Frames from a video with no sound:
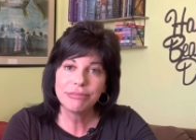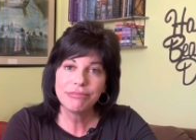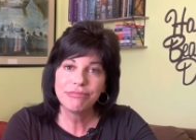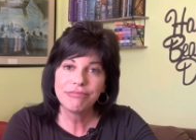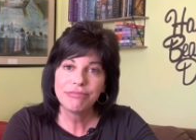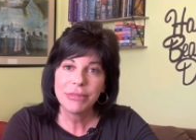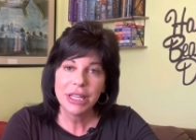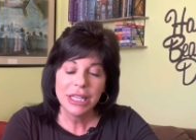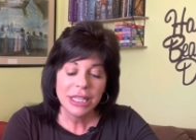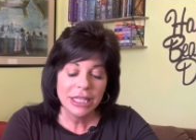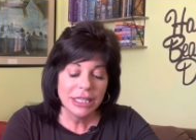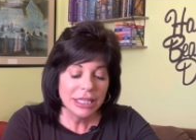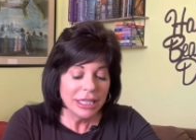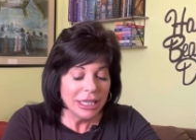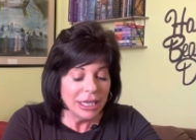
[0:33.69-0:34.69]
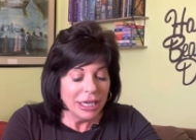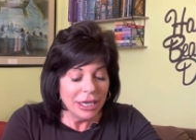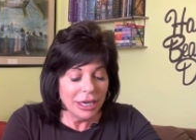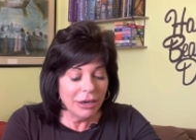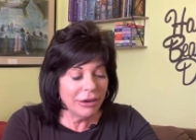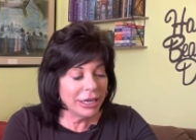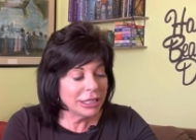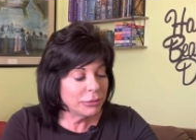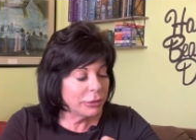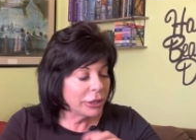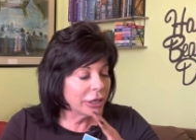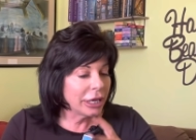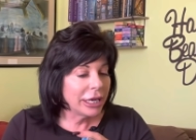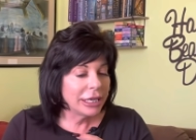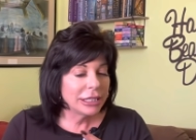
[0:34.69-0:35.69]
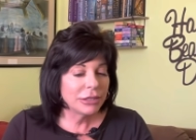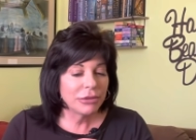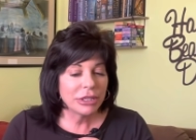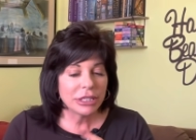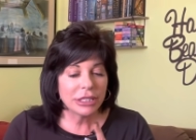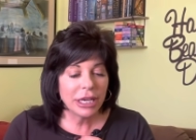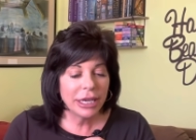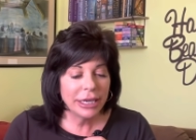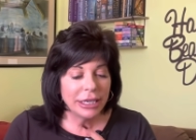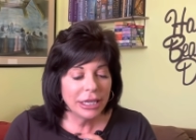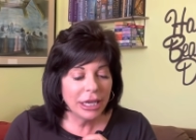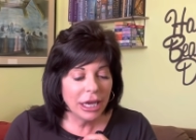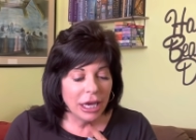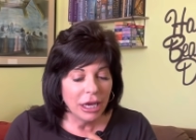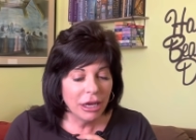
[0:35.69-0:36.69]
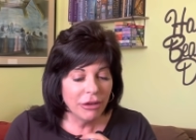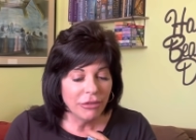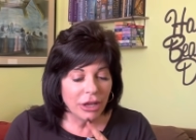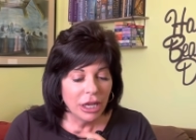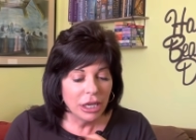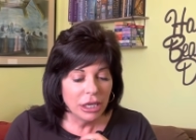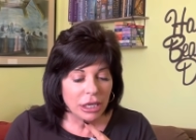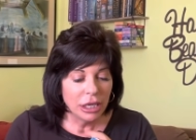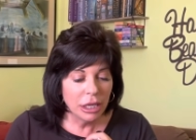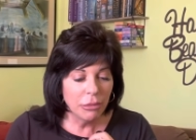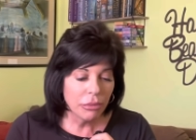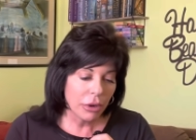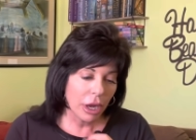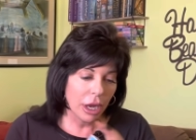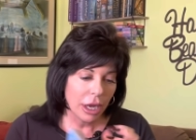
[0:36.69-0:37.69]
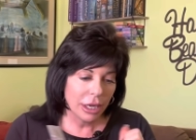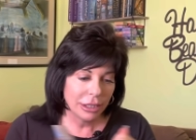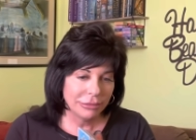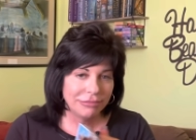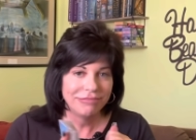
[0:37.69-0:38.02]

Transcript: All right, spirit guides, for the sign of Libra